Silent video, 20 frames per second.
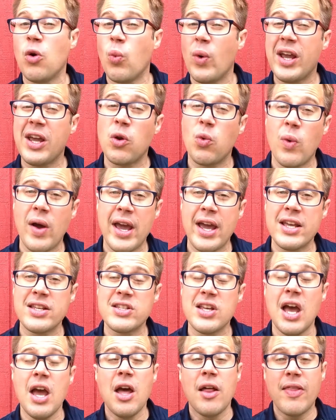and wicked
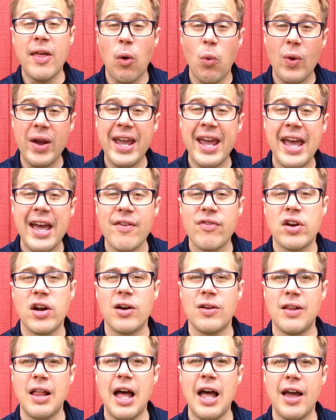ways that we have in
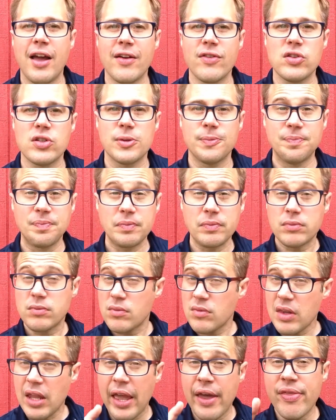our lives.
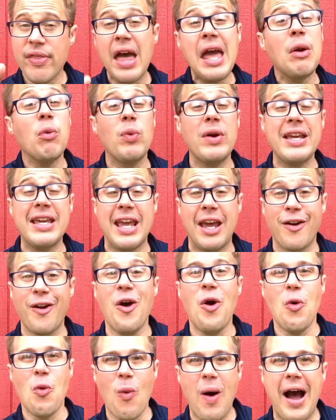And then we can
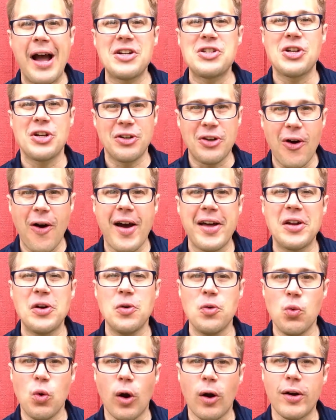watch God
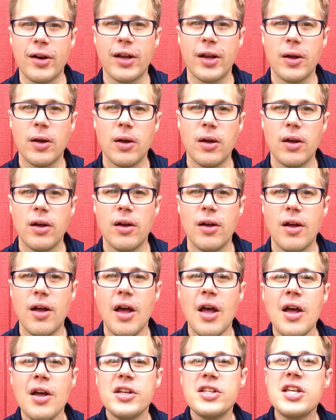work.
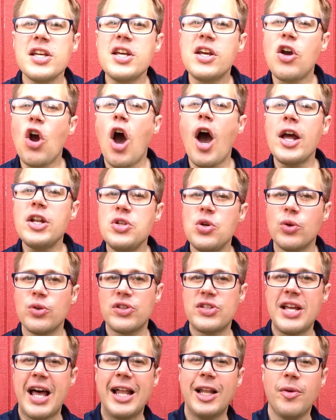See, God told
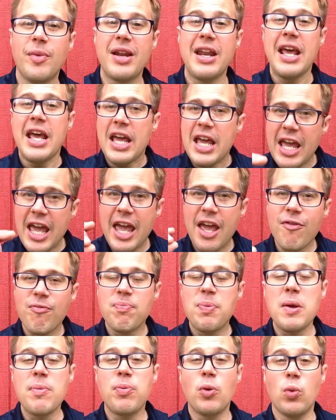Solomon if
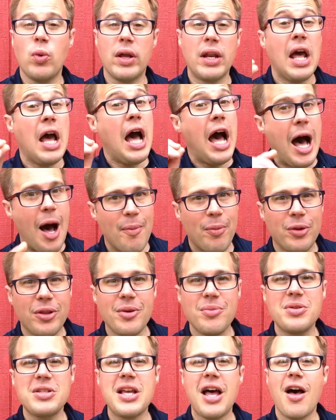people would humble
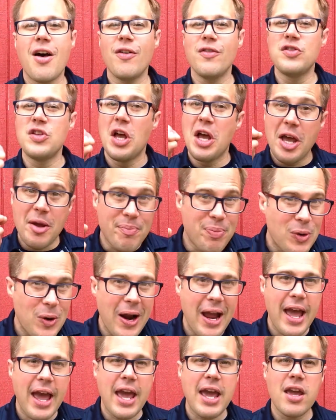themselves and
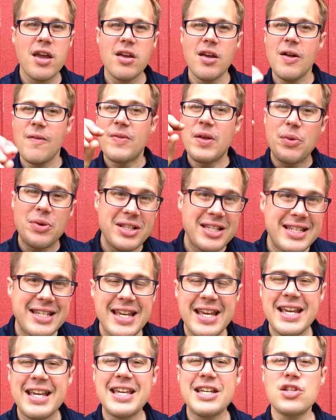pray, they would
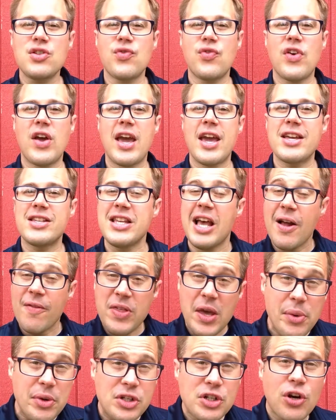seek His face,
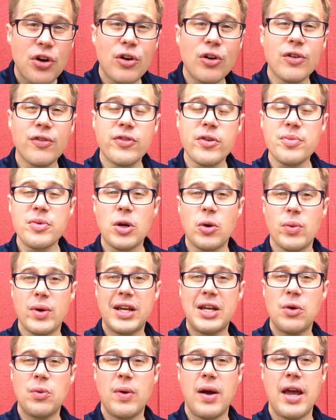they would turn from their
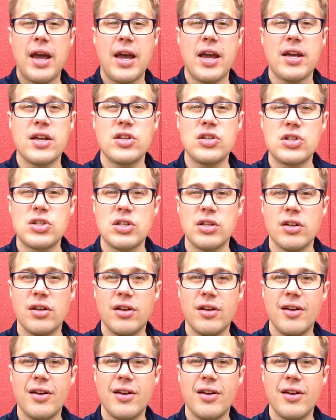wicked ways,